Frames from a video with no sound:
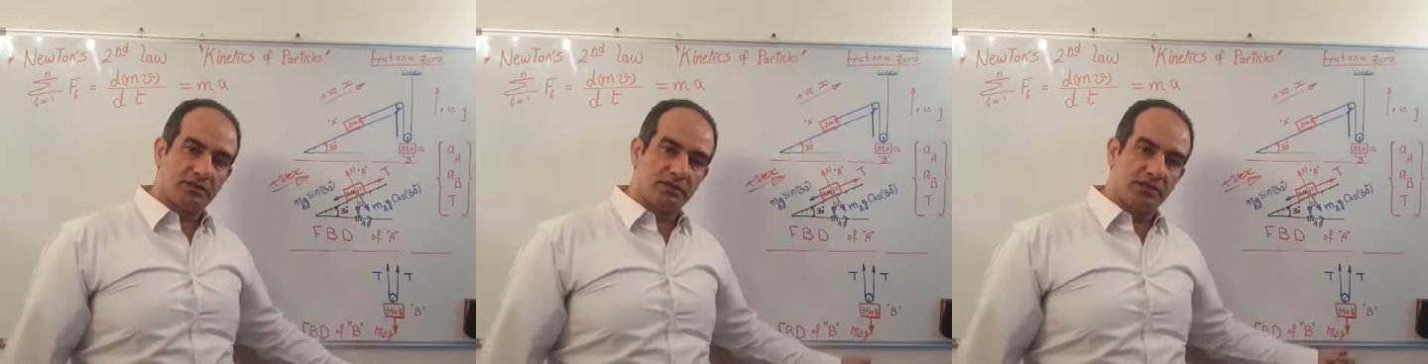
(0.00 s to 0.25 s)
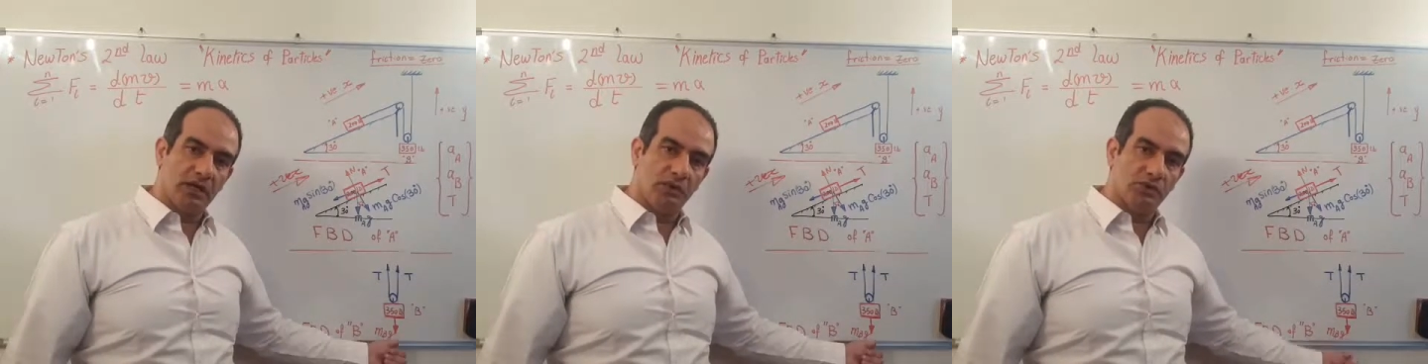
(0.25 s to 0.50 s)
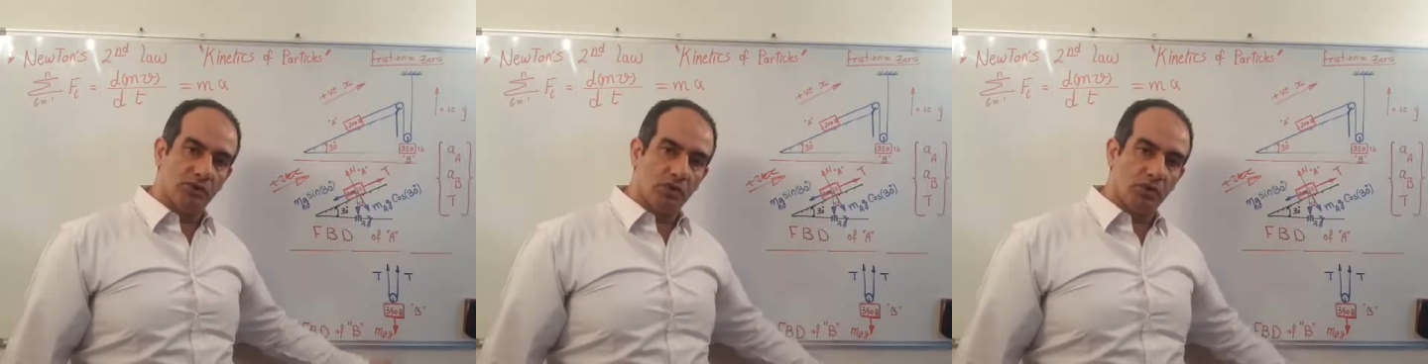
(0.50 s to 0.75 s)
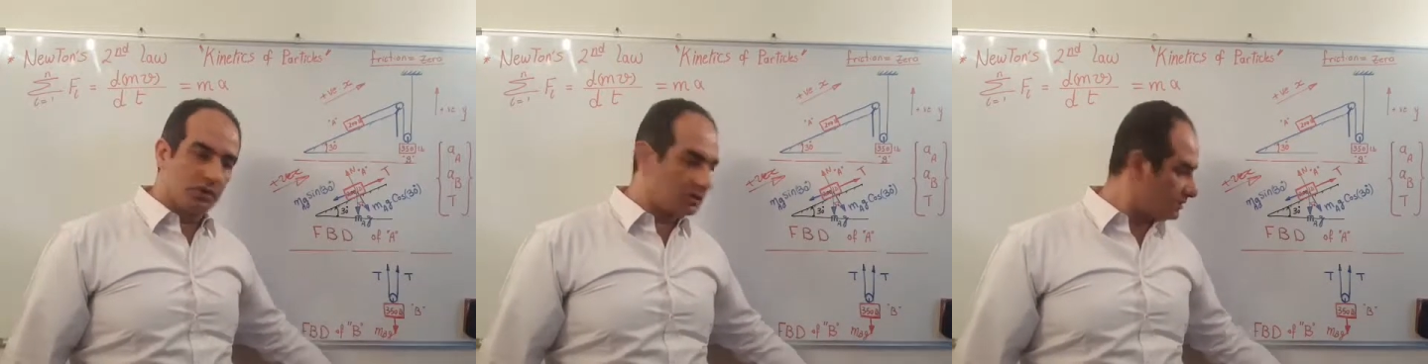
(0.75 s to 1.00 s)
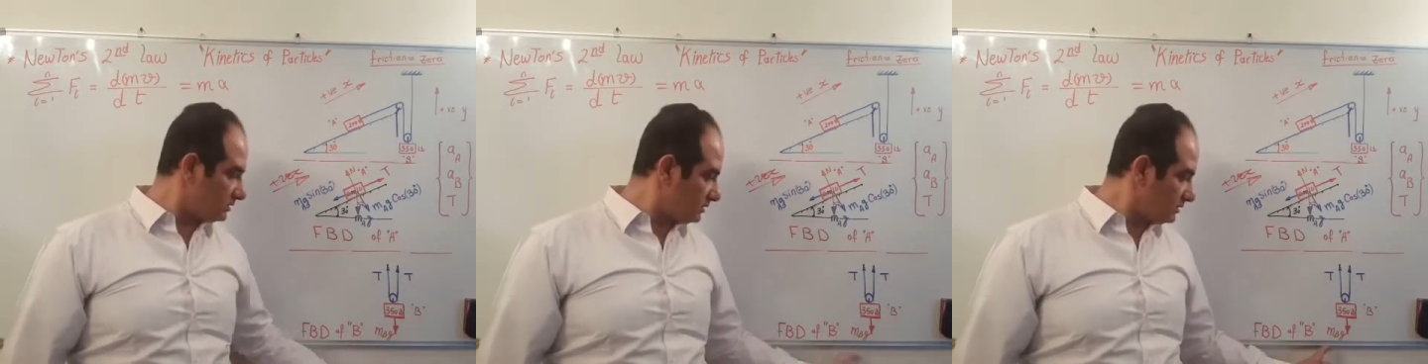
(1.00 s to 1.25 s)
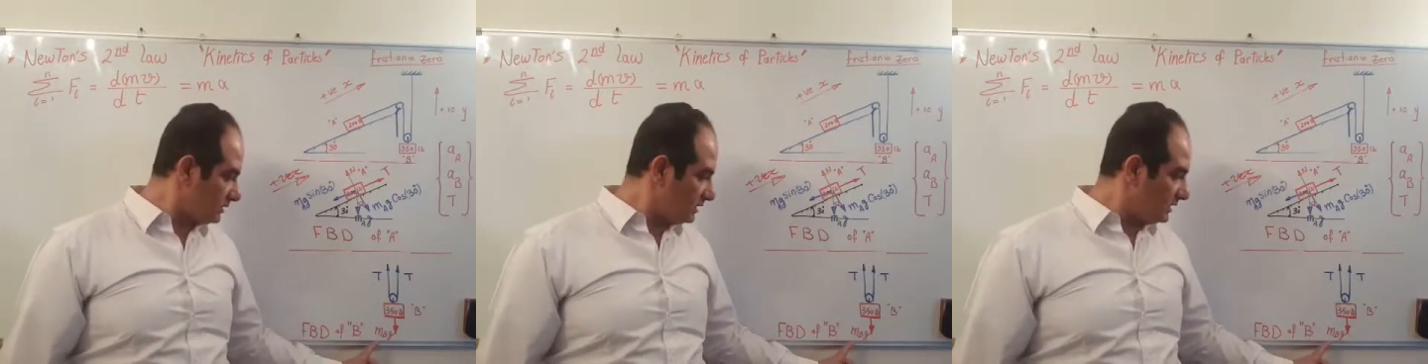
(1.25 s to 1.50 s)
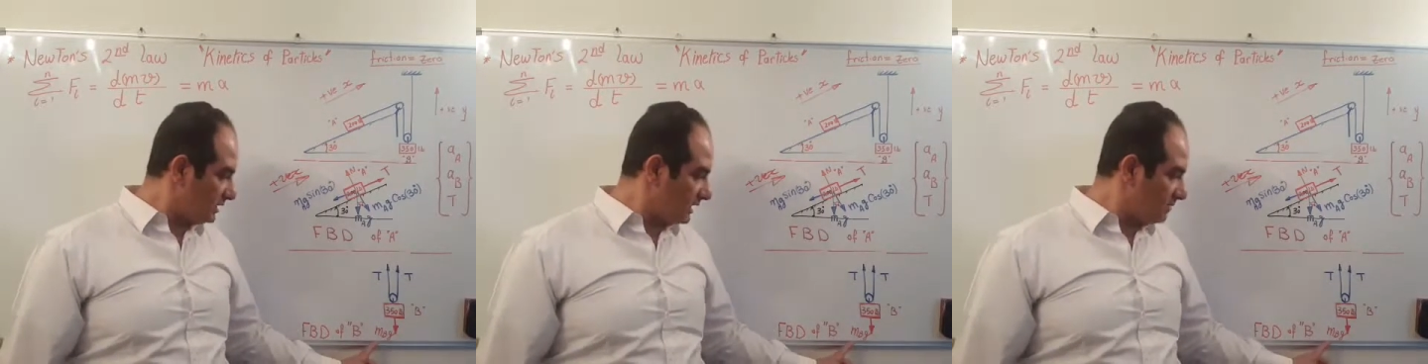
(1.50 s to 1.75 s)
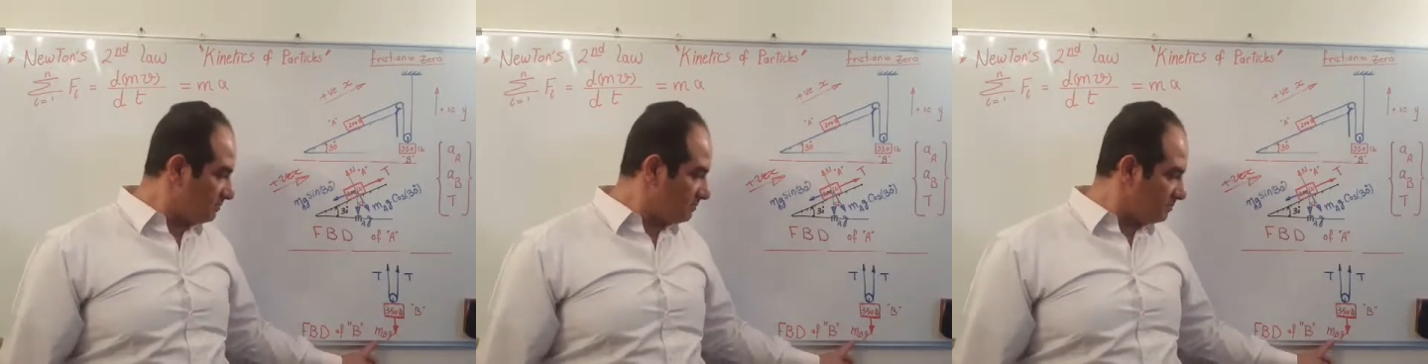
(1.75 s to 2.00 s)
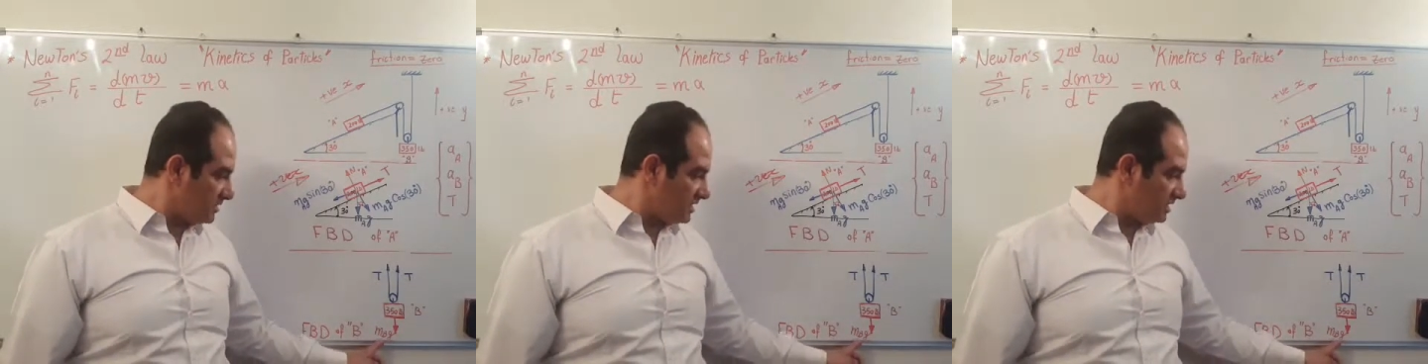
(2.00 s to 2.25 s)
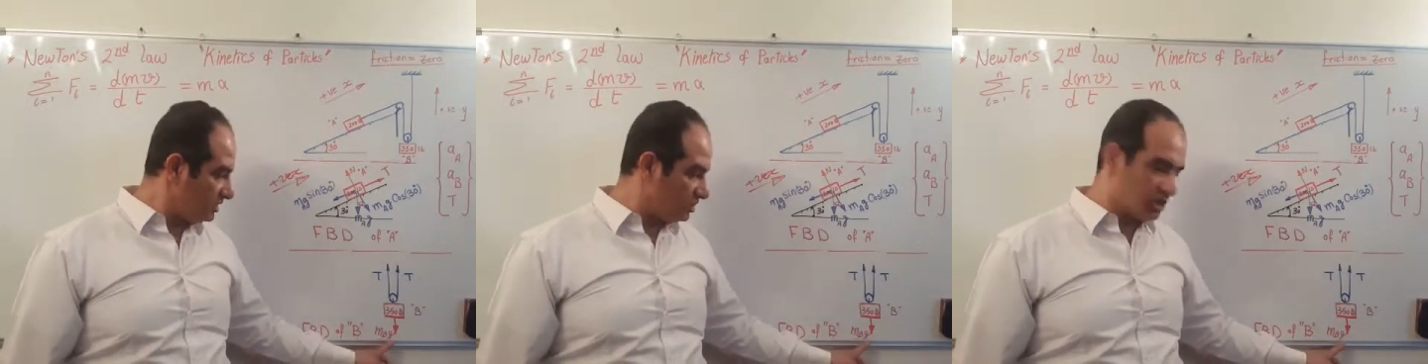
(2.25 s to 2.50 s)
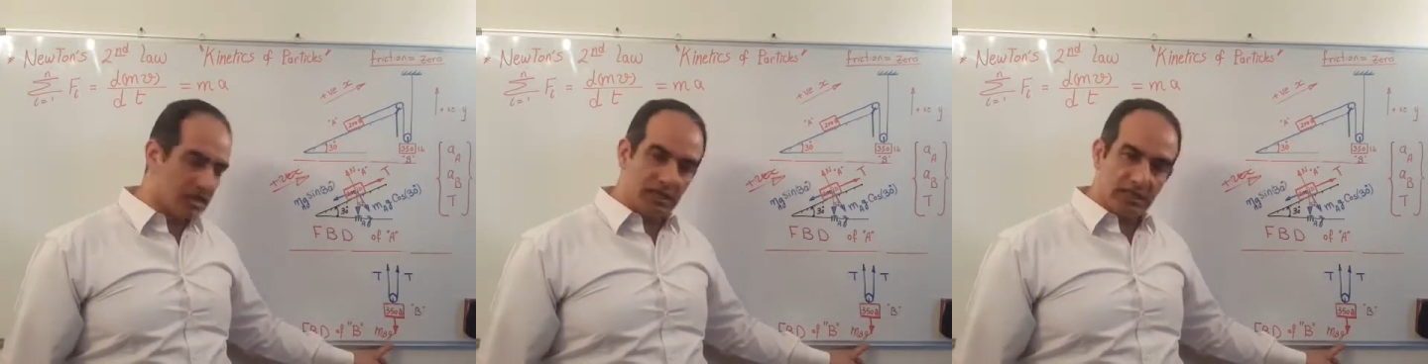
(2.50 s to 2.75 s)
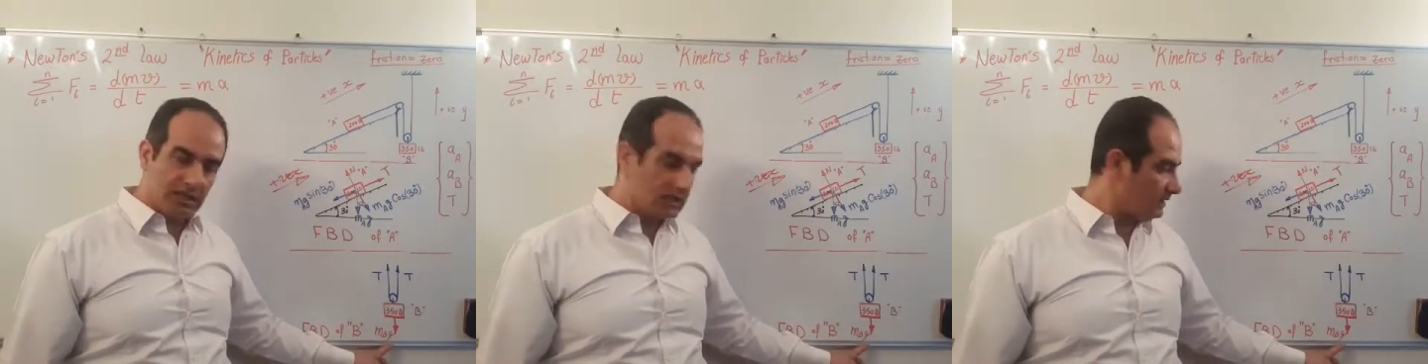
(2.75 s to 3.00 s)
downward, MBG,